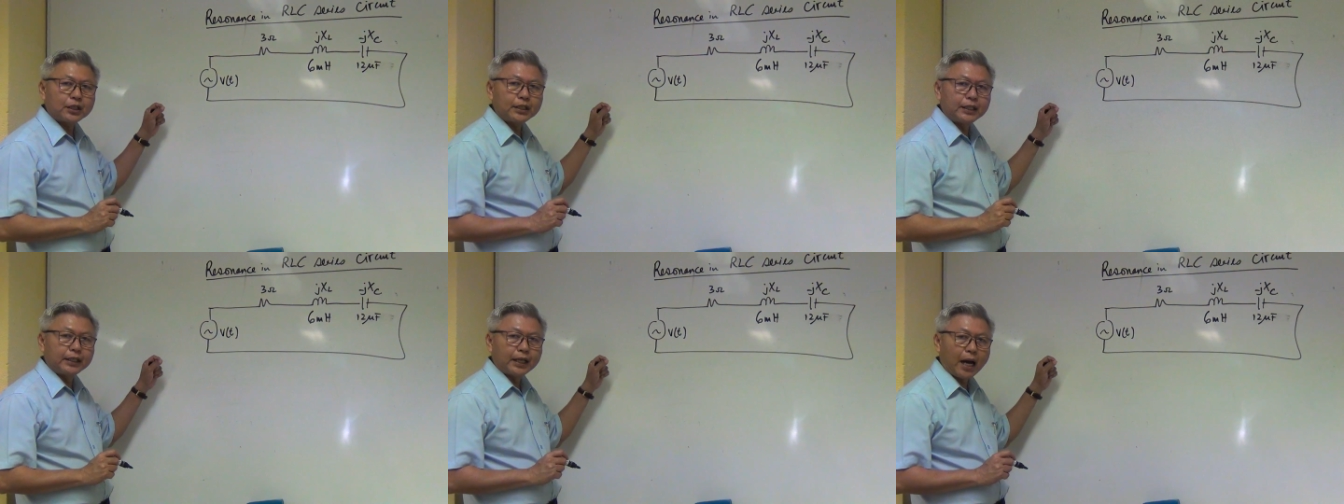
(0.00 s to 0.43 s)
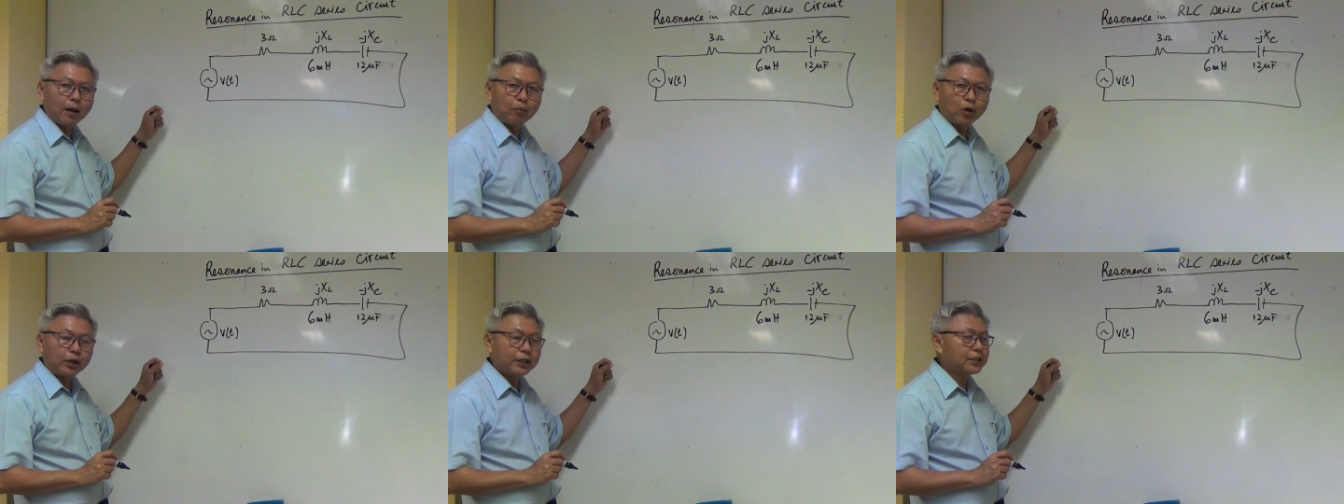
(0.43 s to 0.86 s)
in the
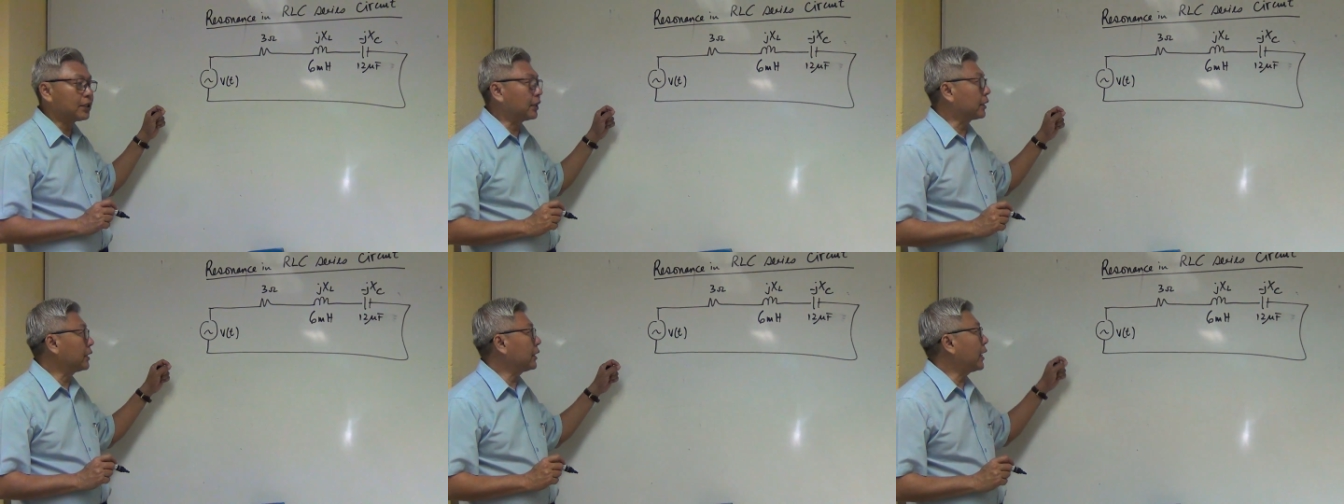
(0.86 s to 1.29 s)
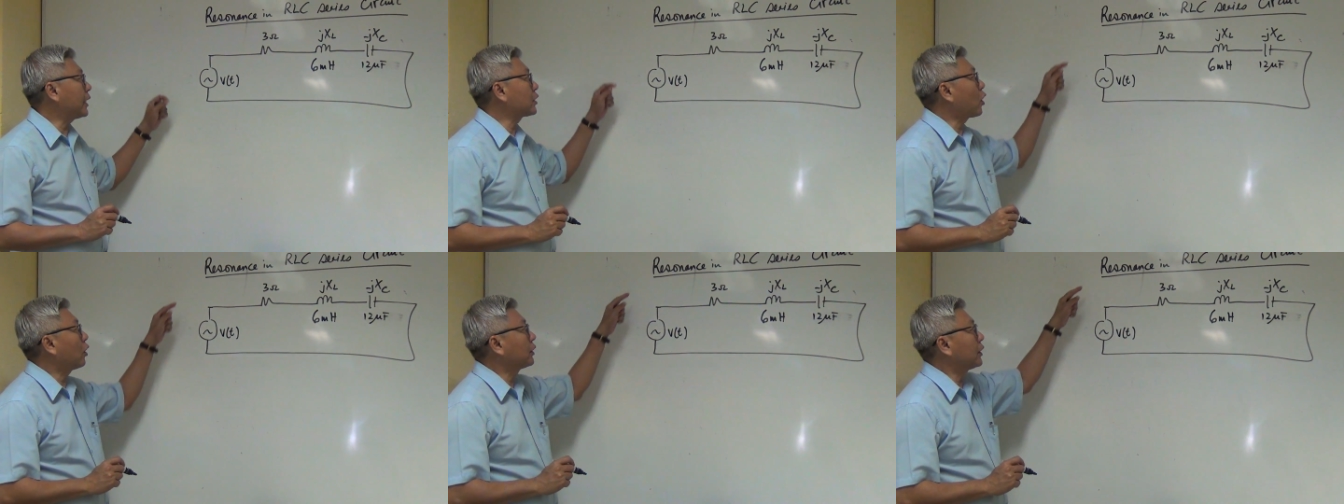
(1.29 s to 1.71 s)
harmonic circuit that's
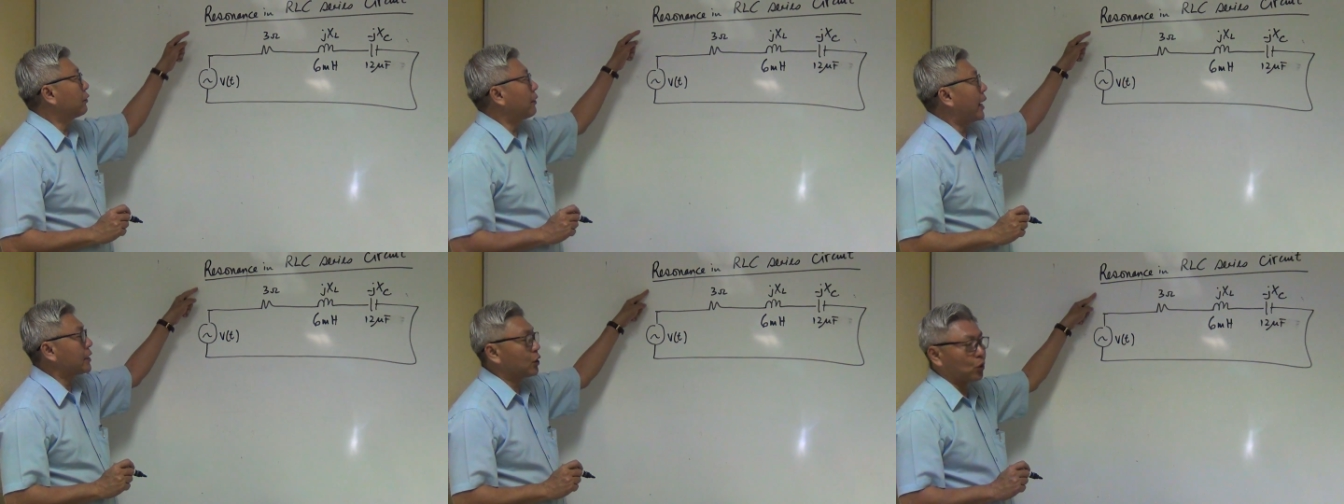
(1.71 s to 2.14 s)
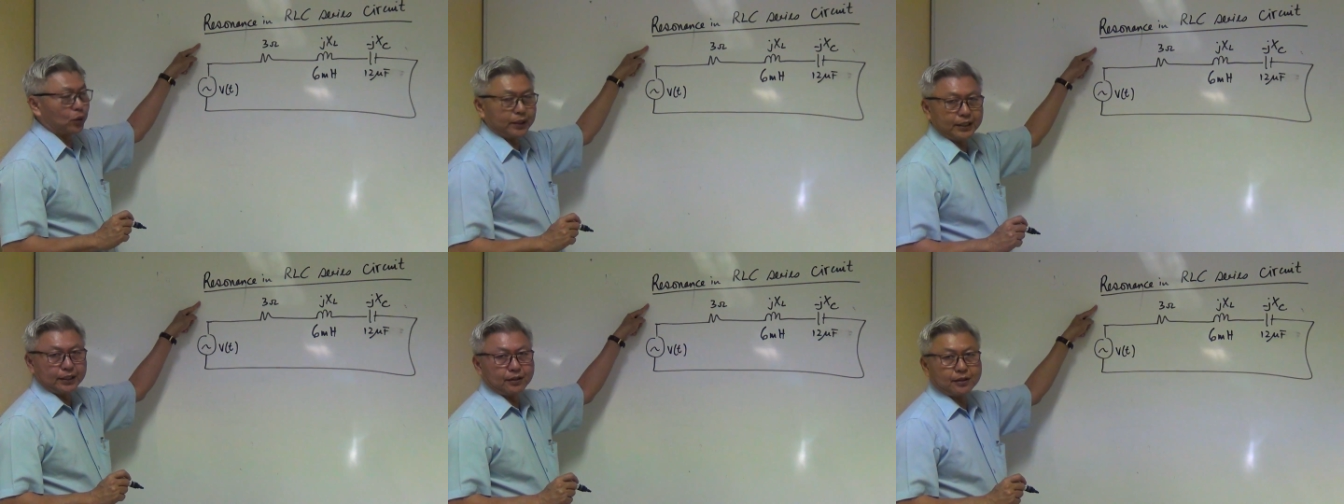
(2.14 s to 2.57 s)
called the
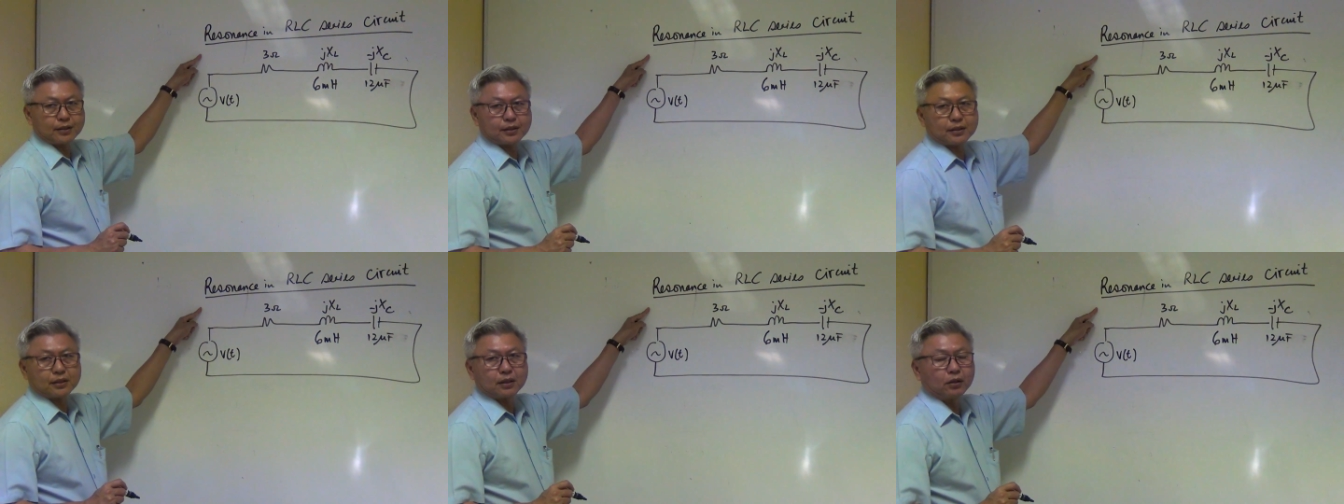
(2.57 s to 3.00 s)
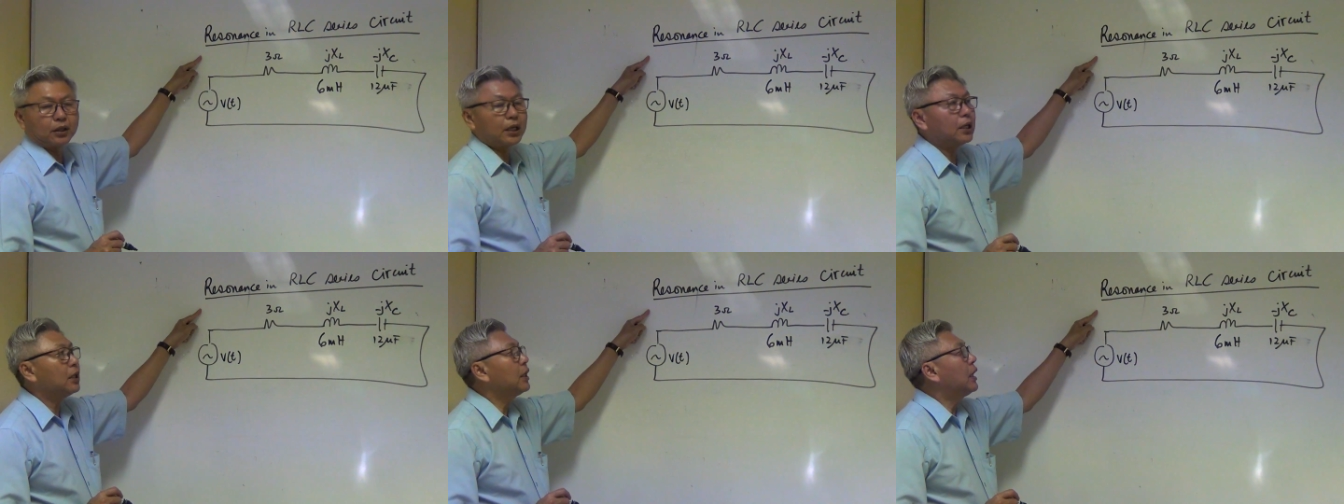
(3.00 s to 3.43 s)
resonance.
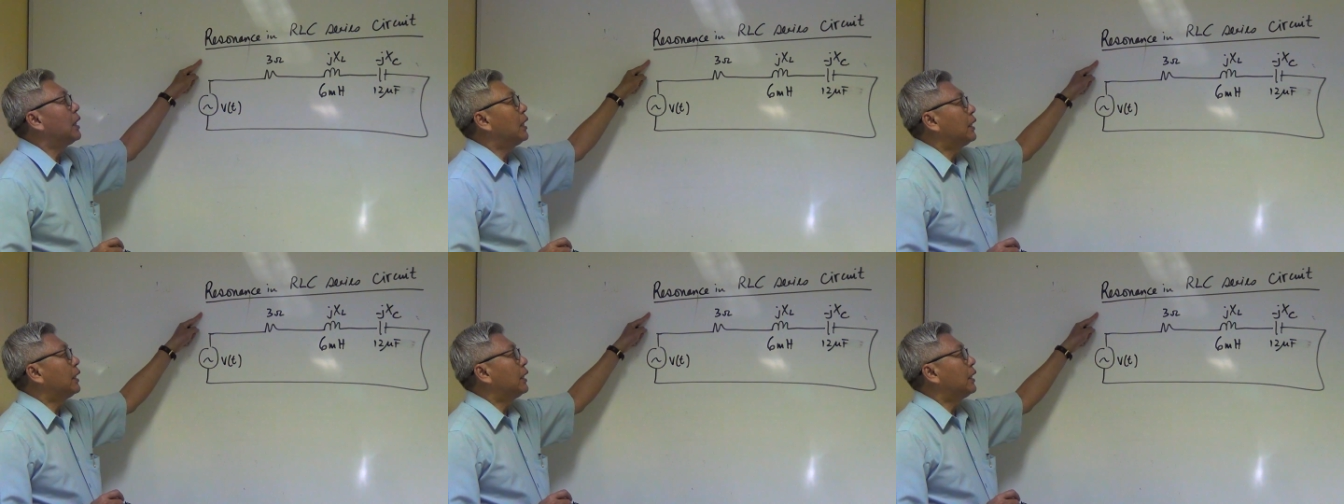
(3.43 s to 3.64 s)
Okay.